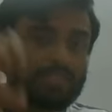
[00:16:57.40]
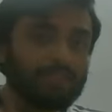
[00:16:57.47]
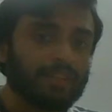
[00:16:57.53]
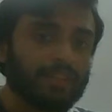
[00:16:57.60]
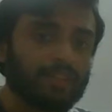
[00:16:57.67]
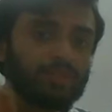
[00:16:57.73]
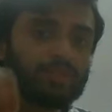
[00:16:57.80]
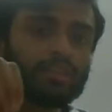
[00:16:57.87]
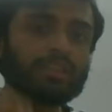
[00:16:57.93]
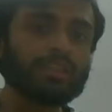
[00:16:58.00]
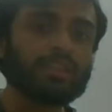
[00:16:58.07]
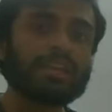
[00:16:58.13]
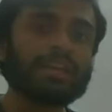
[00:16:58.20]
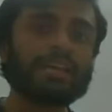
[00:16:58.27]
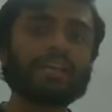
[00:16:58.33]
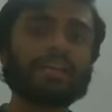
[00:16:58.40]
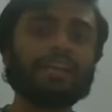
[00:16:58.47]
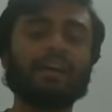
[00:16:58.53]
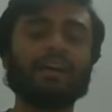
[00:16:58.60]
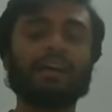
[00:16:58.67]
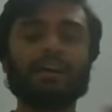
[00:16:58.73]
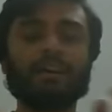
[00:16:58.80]
Revolution,
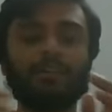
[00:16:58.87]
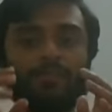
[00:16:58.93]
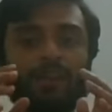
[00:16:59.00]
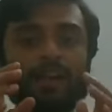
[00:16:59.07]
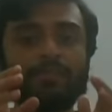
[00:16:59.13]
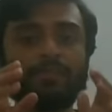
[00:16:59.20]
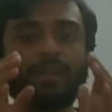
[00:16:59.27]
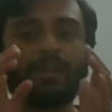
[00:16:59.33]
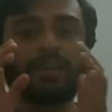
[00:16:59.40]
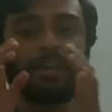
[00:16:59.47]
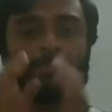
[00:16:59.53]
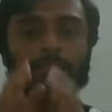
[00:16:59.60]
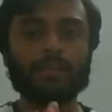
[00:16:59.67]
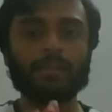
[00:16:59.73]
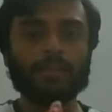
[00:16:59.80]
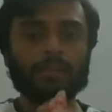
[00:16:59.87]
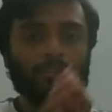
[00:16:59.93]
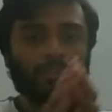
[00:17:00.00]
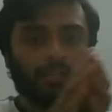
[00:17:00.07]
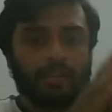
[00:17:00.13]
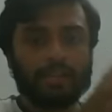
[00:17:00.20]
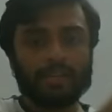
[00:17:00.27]
while we are coming
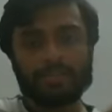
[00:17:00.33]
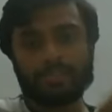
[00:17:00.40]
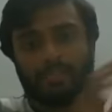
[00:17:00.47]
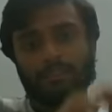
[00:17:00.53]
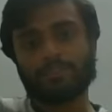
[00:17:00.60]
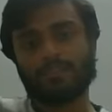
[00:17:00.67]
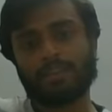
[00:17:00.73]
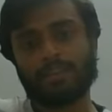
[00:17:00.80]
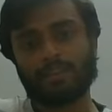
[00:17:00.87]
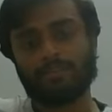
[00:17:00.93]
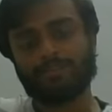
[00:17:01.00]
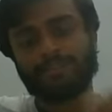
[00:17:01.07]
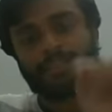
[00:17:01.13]
into the negative side of